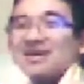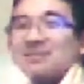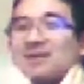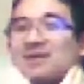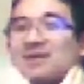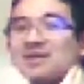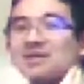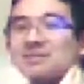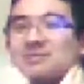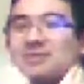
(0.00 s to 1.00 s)
oh
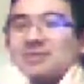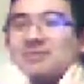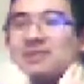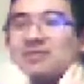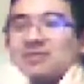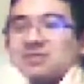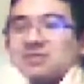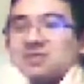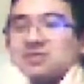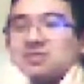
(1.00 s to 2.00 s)
man, I know one of my
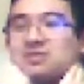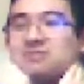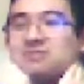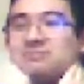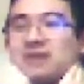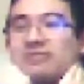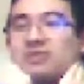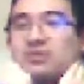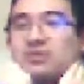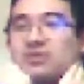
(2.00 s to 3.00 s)
friends is gonna
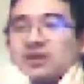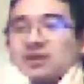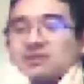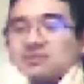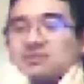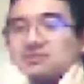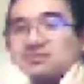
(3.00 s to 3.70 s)
have fun with that.